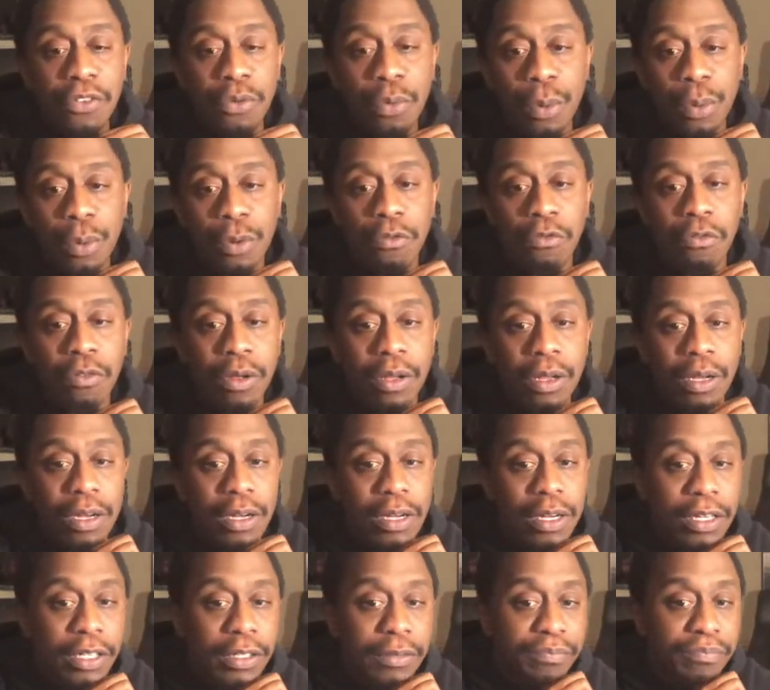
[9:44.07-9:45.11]
we would
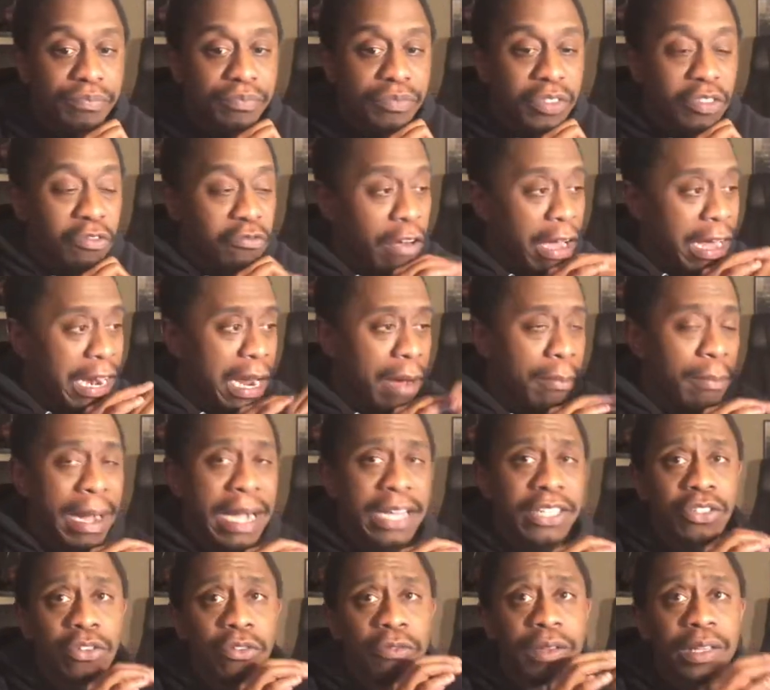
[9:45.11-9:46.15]
ride our
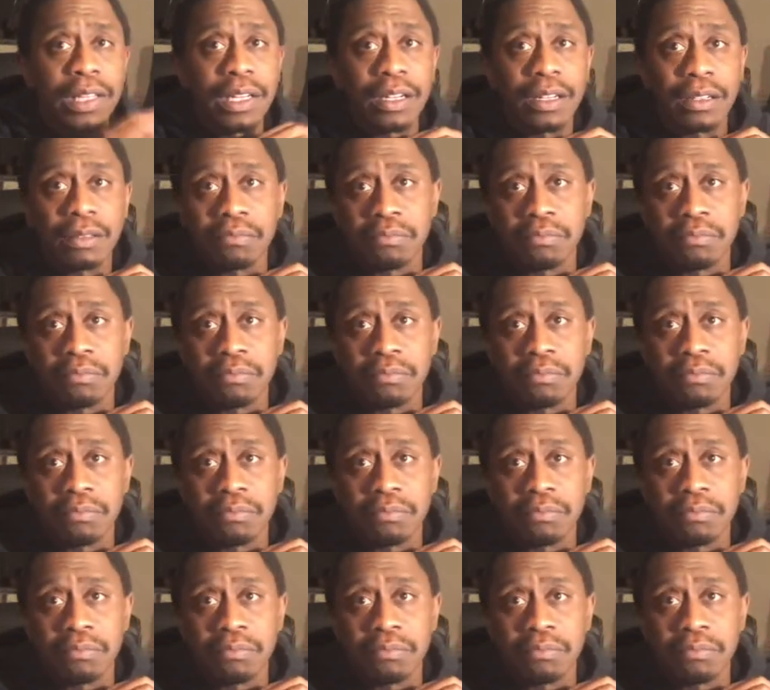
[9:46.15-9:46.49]
bikes over there